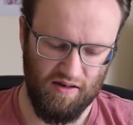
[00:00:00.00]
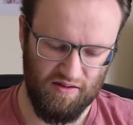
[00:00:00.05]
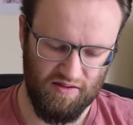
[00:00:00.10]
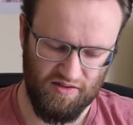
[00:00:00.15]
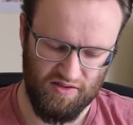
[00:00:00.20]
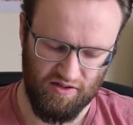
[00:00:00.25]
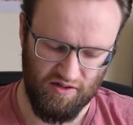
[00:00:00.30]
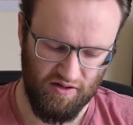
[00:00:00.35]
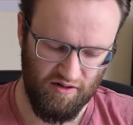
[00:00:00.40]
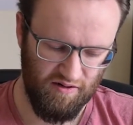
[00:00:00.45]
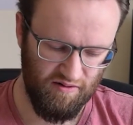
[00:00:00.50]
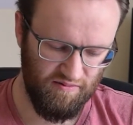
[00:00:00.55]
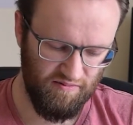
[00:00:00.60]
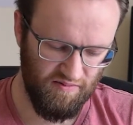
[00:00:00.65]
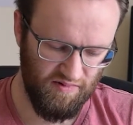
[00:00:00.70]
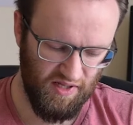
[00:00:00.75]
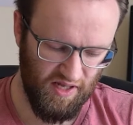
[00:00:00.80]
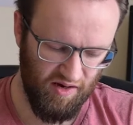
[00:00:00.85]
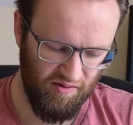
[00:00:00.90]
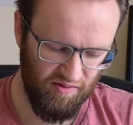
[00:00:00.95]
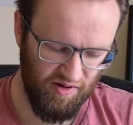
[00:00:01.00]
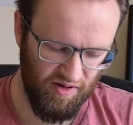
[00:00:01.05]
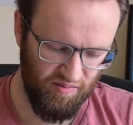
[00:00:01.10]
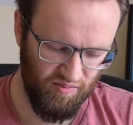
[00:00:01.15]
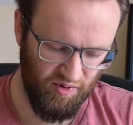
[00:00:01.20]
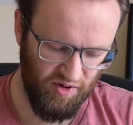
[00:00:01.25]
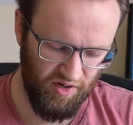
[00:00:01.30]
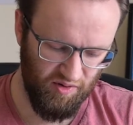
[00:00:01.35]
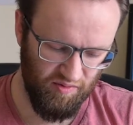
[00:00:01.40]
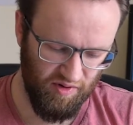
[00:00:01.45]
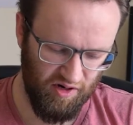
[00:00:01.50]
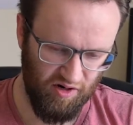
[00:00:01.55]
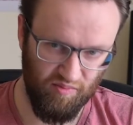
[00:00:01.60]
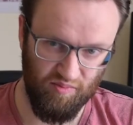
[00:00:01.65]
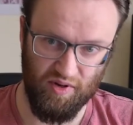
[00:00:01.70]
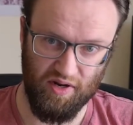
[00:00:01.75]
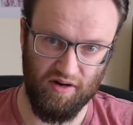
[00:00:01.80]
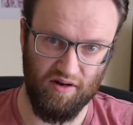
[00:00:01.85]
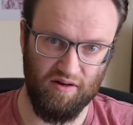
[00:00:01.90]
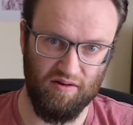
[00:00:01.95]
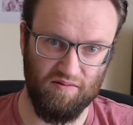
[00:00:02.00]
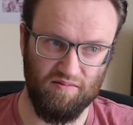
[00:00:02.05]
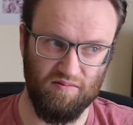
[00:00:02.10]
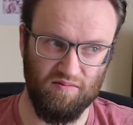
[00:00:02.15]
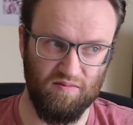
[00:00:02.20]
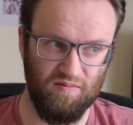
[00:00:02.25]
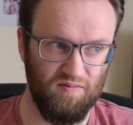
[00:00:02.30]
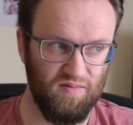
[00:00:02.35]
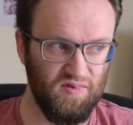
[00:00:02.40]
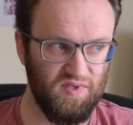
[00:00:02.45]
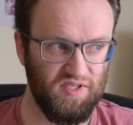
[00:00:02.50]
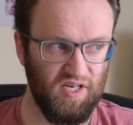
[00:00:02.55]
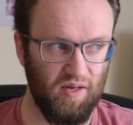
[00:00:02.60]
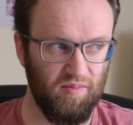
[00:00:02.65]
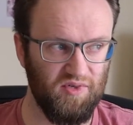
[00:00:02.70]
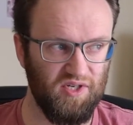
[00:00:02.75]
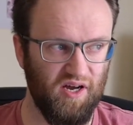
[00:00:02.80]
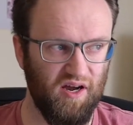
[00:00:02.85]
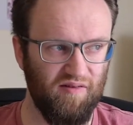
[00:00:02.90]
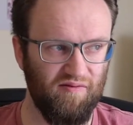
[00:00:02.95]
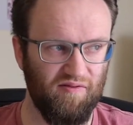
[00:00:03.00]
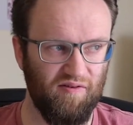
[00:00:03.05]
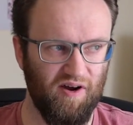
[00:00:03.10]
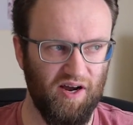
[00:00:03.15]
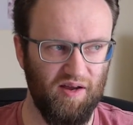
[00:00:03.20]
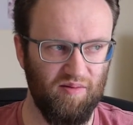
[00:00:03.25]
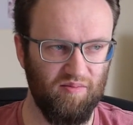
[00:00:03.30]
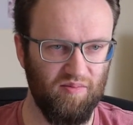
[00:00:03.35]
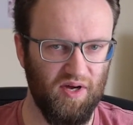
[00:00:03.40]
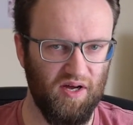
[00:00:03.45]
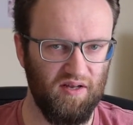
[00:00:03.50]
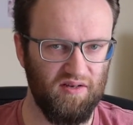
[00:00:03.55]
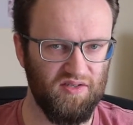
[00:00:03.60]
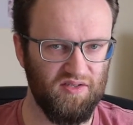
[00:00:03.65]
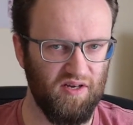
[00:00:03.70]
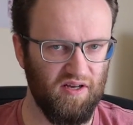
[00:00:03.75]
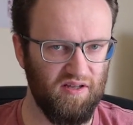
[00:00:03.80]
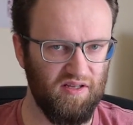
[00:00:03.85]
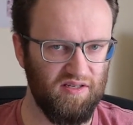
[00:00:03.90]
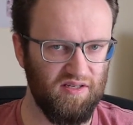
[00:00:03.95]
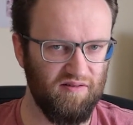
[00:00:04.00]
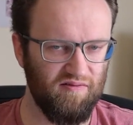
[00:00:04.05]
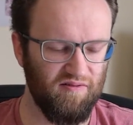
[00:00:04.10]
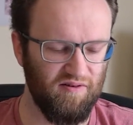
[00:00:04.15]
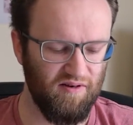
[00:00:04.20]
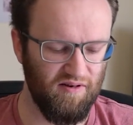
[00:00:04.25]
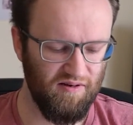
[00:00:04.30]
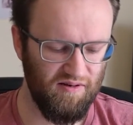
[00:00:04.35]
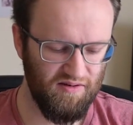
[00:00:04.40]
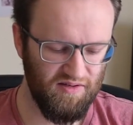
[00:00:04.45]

So that went pretty well, but at same time frame, but slightly different.